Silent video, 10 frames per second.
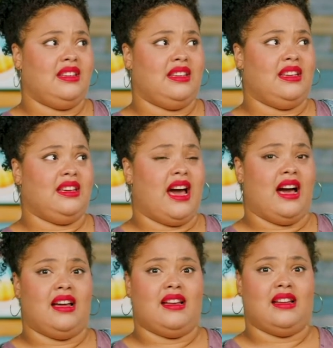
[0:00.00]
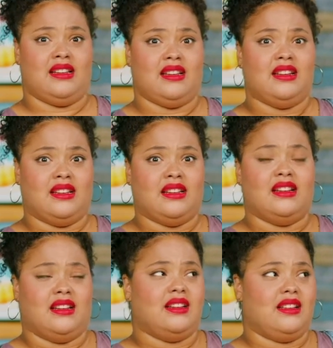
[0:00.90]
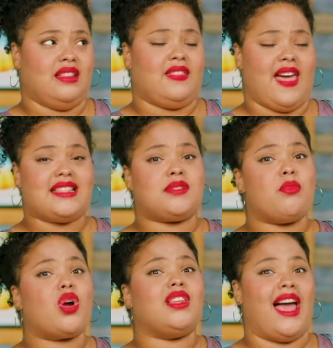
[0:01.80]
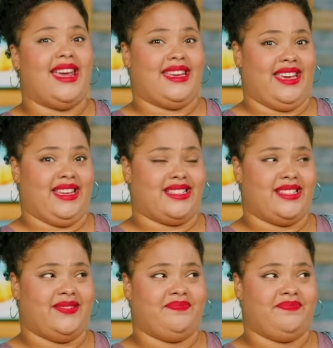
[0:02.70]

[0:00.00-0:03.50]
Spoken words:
Yeah. That's more like it.